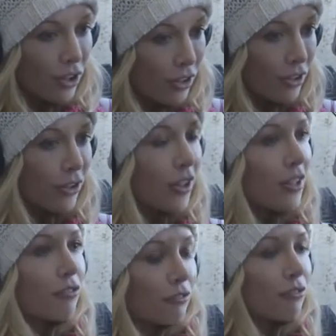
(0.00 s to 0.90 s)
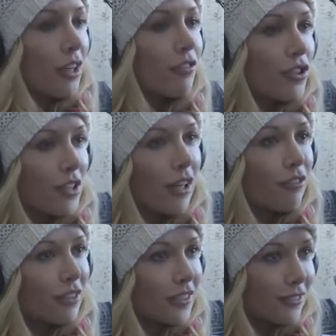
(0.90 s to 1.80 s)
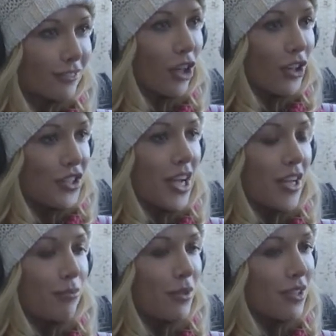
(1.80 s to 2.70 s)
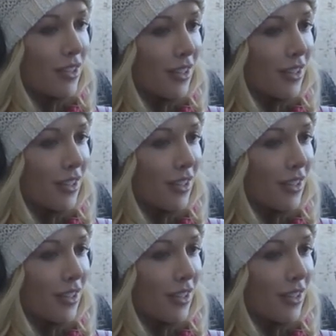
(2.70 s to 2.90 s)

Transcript: her in front of yourself at all times,